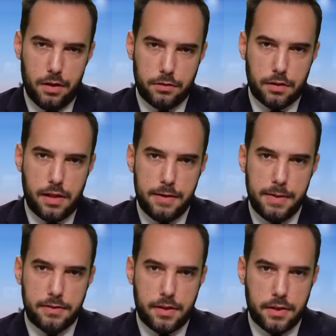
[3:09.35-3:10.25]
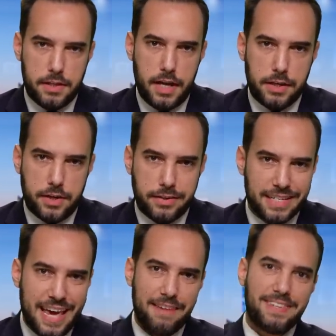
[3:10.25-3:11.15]
So the claim is that the
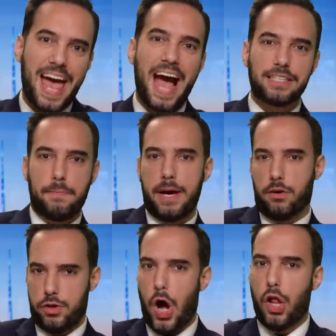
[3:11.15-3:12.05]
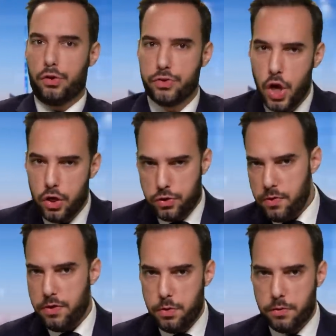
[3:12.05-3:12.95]
DHS gave taxpayer dollars
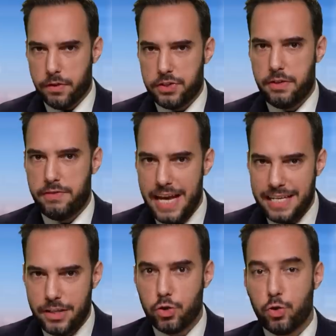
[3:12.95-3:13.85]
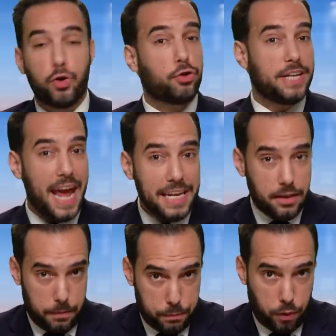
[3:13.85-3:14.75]
to the University of Dayton to
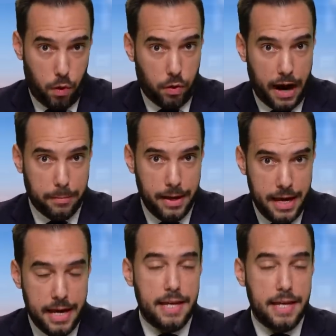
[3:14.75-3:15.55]
create a program